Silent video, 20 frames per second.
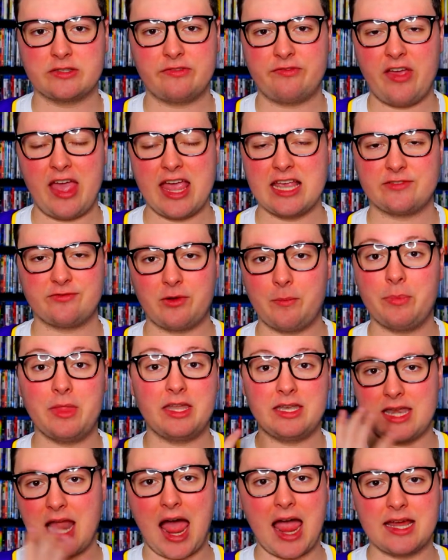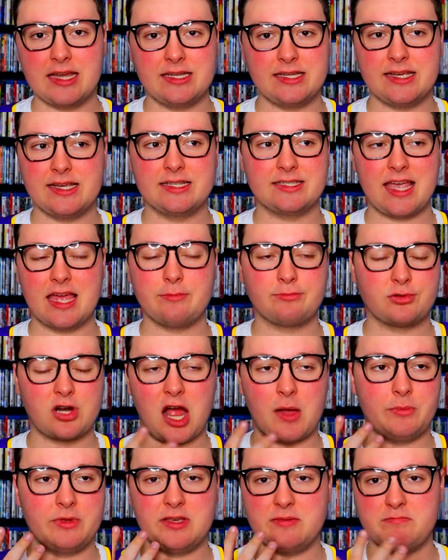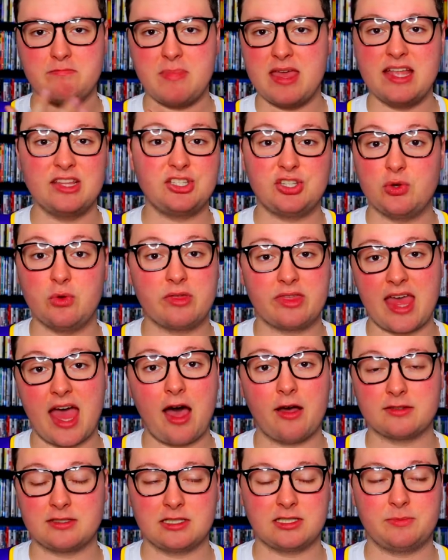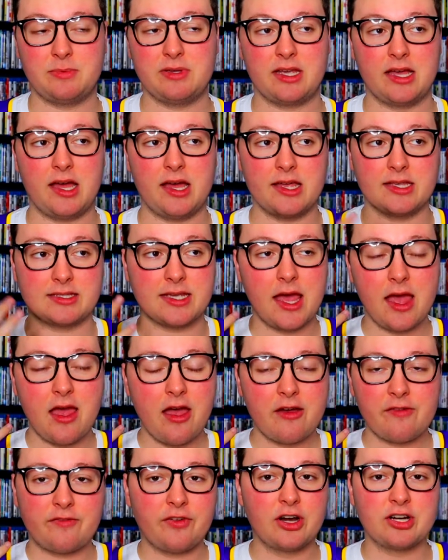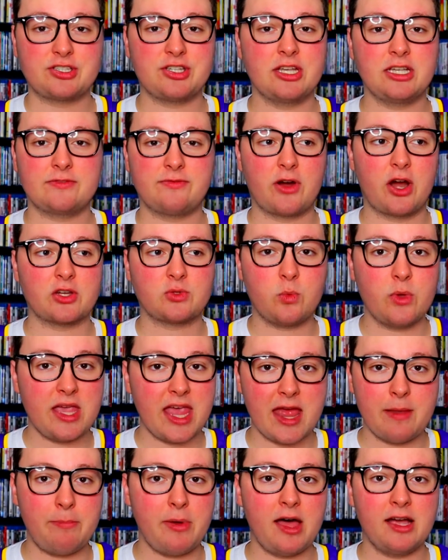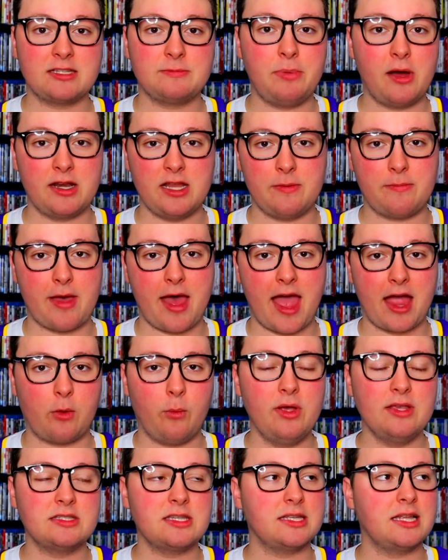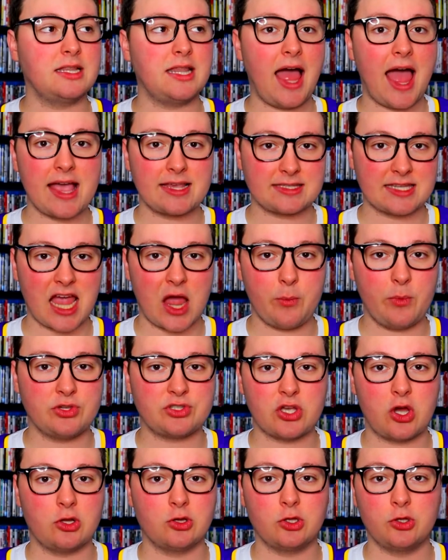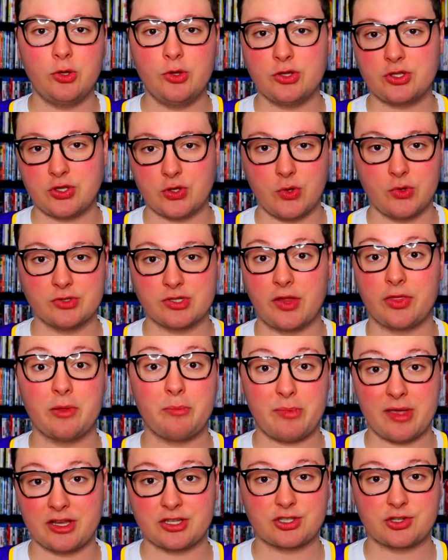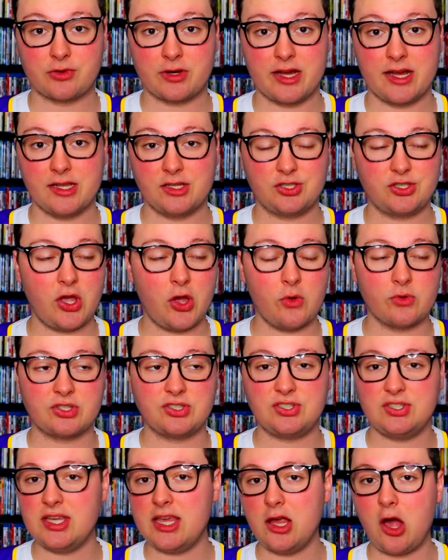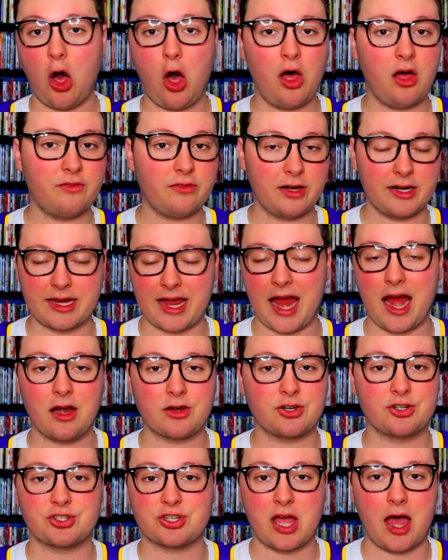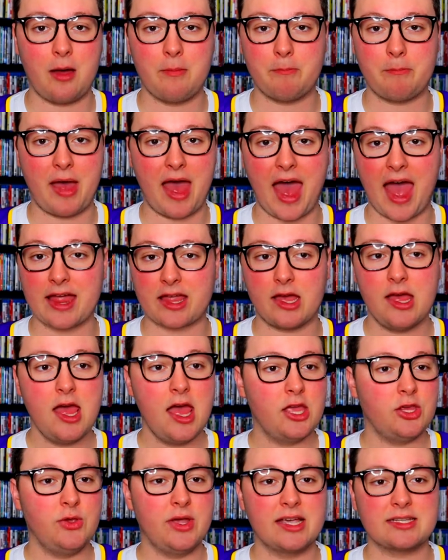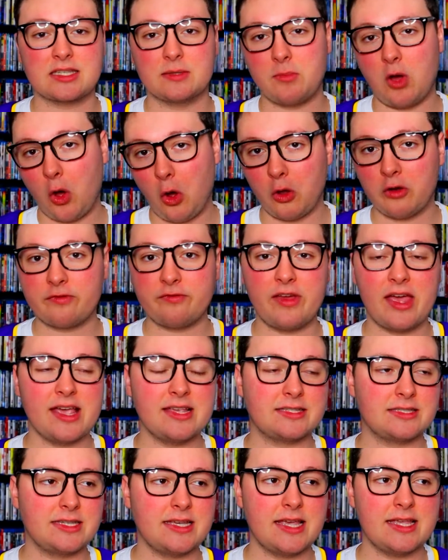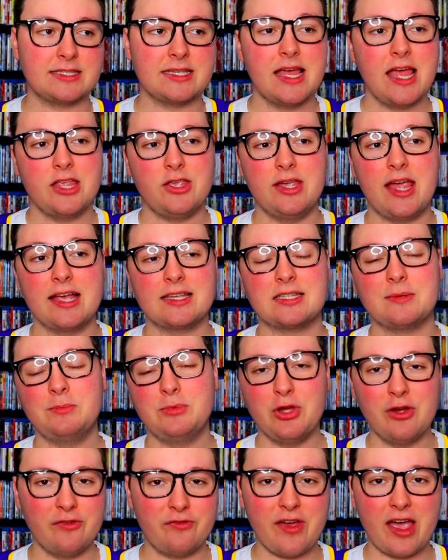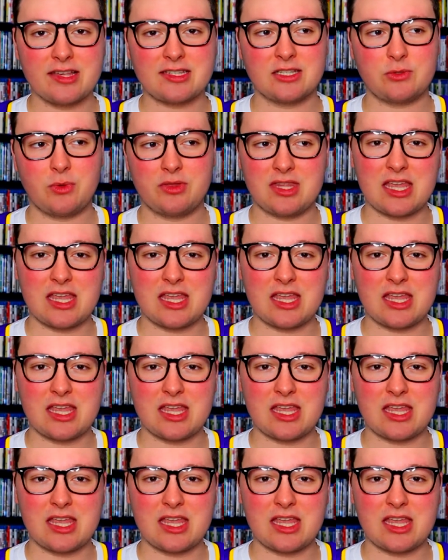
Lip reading: face from the 90s and probably mid-2000s because first things first, we get Bugs Bunny back. When's the last time we saw Looney Tunes on the big screen? So seeing all of our characters come back, you get some old faces, you get some new faces with